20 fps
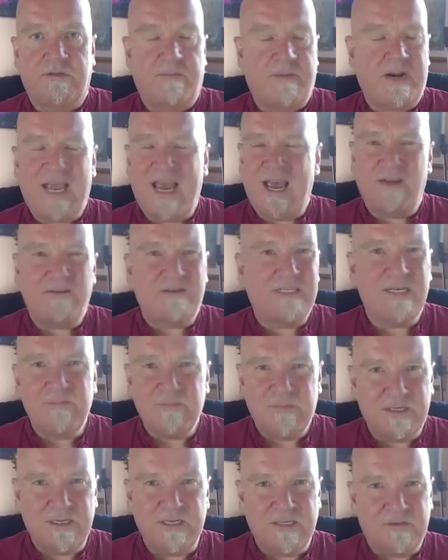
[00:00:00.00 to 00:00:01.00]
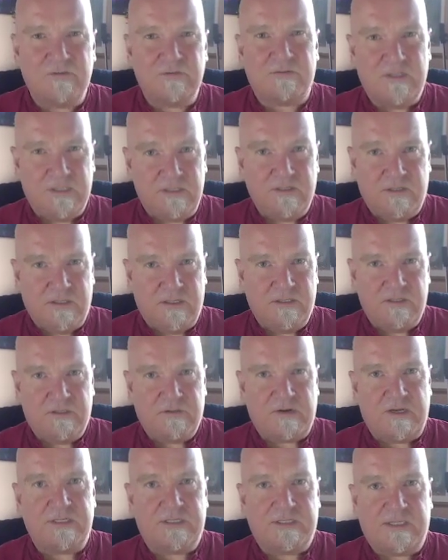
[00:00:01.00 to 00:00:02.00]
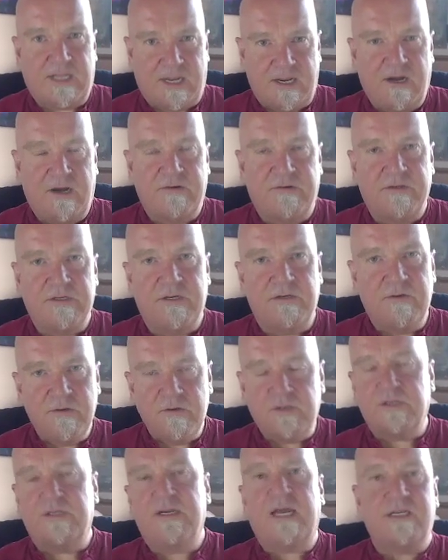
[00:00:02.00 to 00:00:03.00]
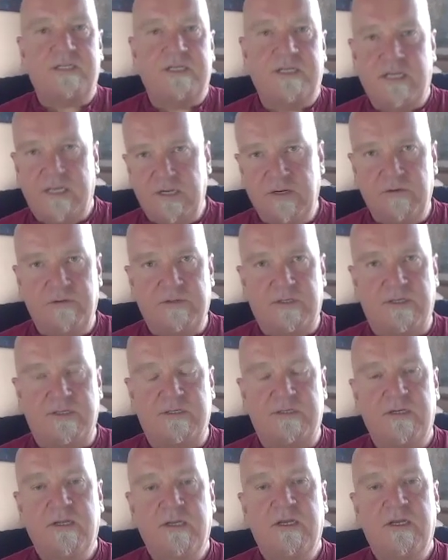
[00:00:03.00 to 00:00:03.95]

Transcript: No matter how deeply entrenched they are in you, you can actually heal these.